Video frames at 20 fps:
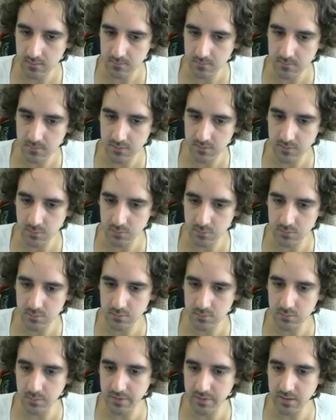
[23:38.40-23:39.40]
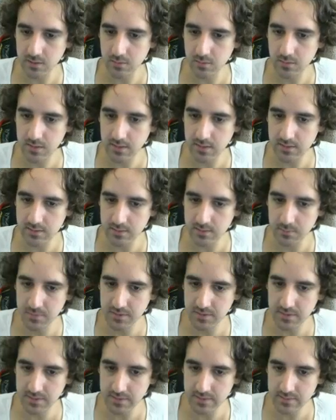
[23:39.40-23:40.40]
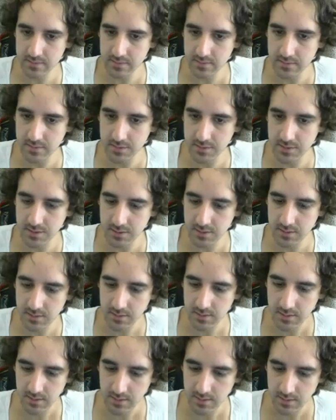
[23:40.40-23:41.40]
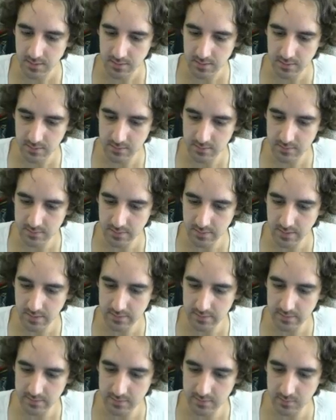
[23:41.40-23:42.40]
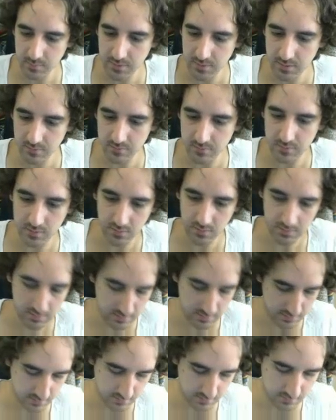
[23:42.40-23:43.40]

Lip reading: if you want to make it look a little bit less CG, is add a little bit of noise